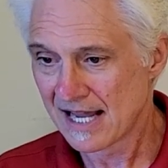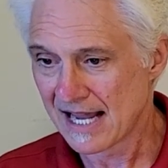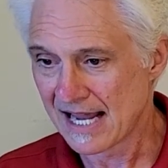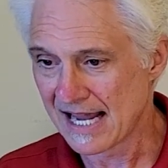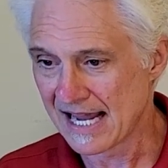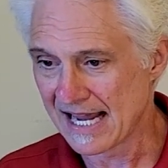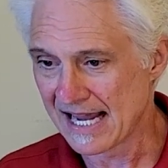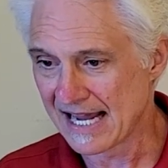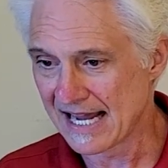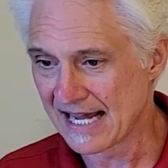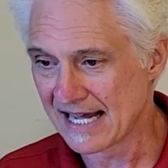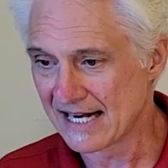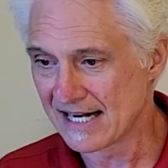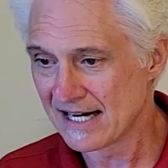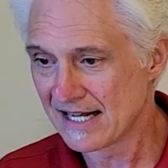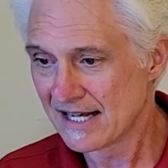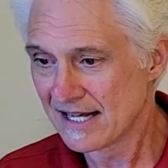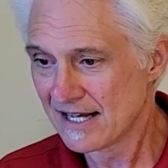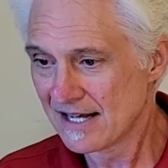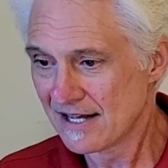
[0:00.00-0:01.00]

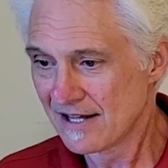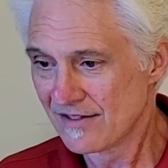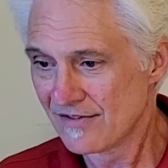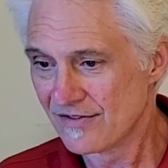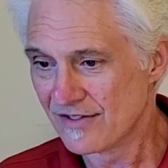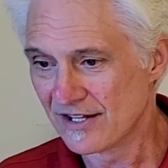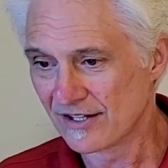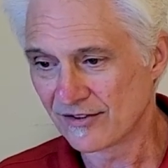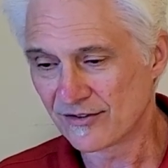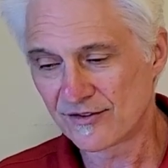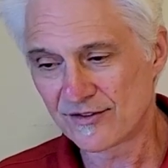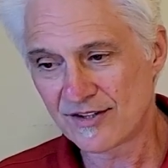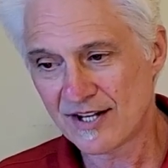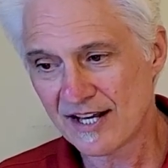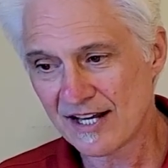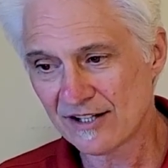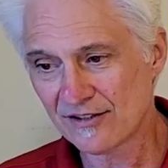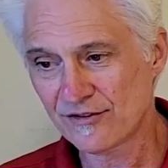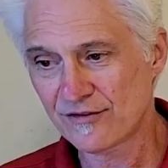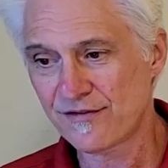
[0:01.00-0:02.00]
and this
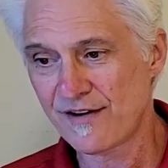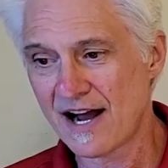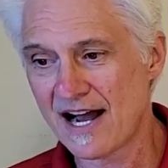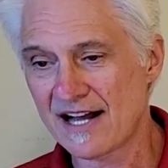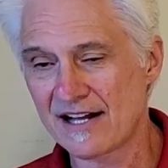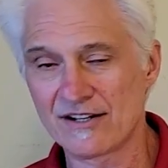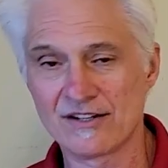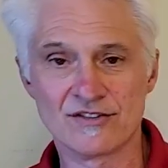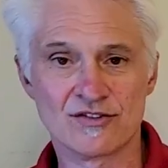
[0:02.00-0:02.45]
test file